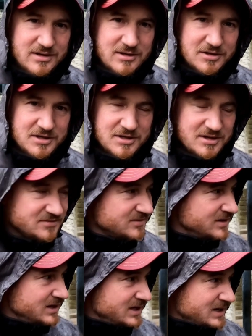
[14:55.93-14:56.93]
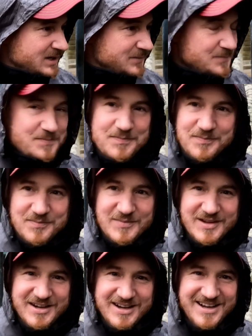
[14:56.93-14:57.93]
Lucky enough. It's the idea of a Cold
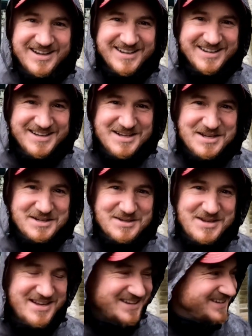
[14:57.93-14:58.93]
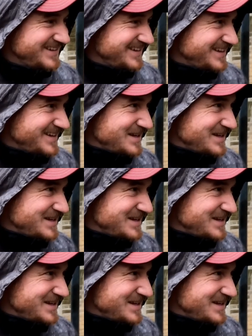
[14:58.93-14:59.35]
War, yeah. though that it doesn't go anywhere.